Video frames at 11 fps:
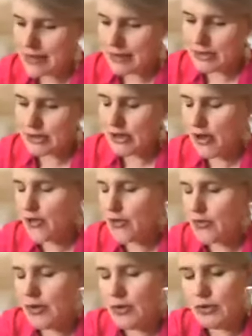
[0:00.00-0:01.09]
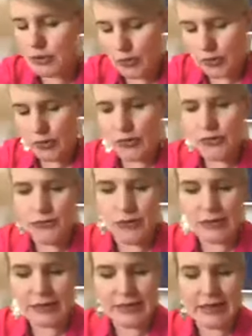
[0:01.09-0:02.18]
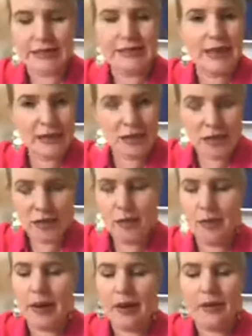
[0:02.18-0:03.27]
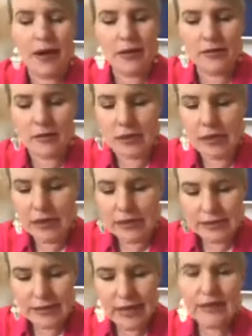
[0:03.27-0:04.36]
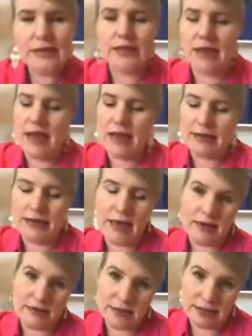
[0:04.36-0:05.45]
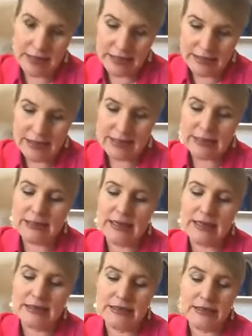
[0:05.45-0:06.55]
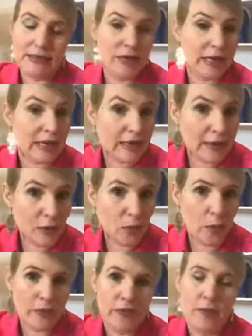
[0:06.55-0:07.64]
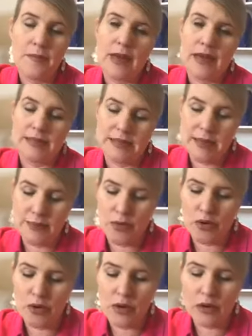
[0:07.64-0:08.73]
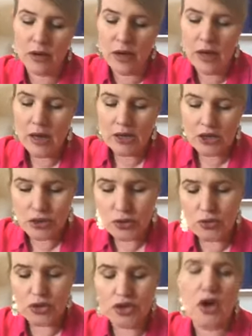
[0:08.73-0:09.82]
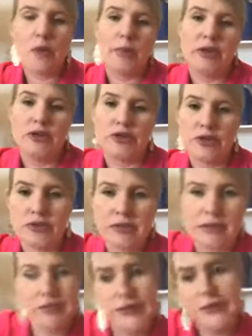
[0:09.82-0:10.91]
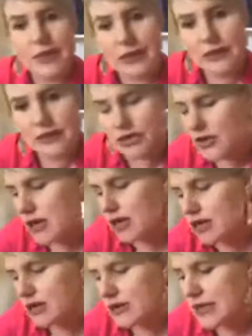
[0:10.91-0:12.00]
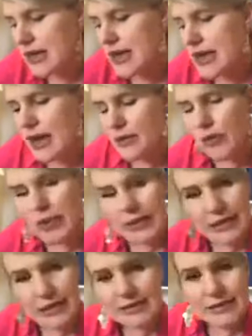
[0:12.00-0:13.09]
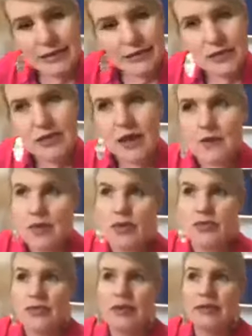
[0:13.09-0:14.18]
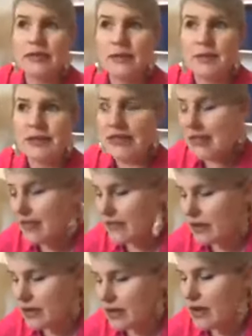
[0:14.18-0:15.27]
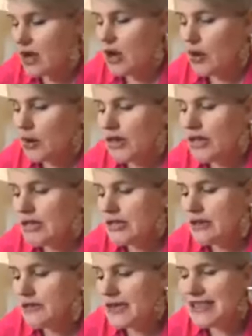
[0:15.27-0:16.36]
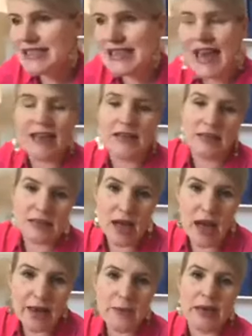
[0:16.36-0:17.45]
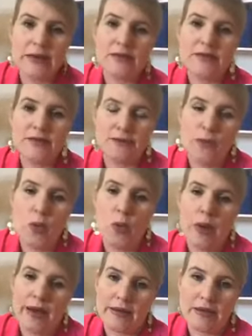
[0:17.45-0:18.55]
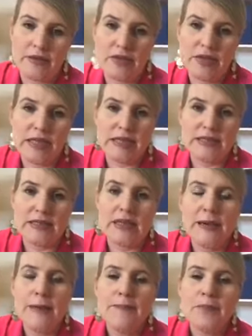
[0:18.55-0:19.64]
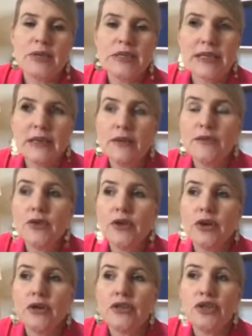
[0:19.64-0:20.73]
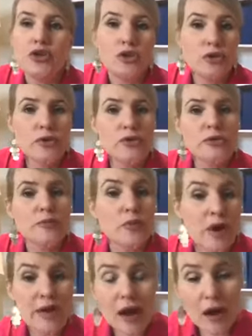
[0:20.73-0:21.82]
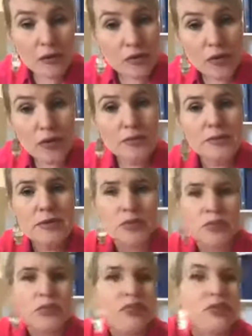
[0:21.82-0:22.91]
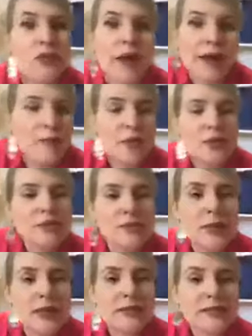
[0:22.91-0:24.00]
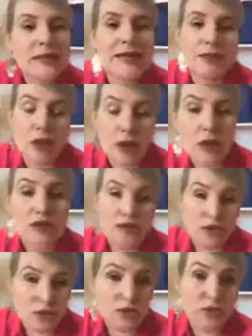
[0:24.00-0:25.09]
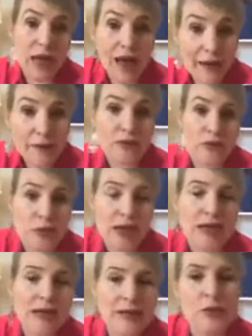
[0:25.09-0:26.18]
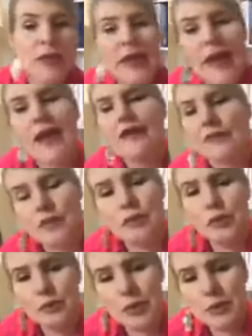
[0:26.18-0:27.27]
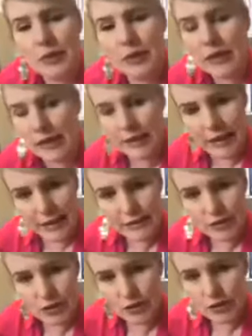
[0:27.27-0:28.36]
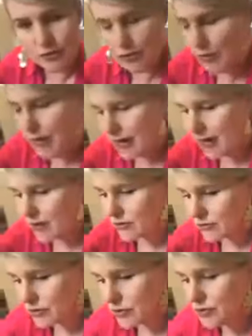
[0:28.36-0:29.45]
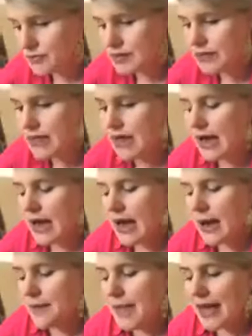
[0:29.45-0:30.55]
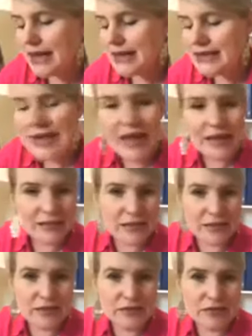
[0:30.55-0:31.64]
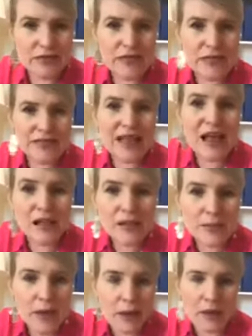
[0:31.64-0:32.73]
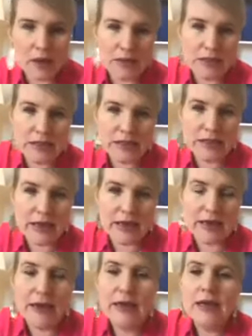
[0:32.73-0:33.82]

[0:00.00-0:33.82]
So those were the first 6. Engineer your background, skeleton handouts, test, give a clear whiffham and set protocol, short, sharp intros, and give clear instructions. And what leads into that beautifully is number 7, which is give exact timings for activities. Particularly if you're going to use breakout rooms, which is great because it makes it as close to live training as we can if you put people into breakout rooms. And exact activities, tell them how long it's going to take.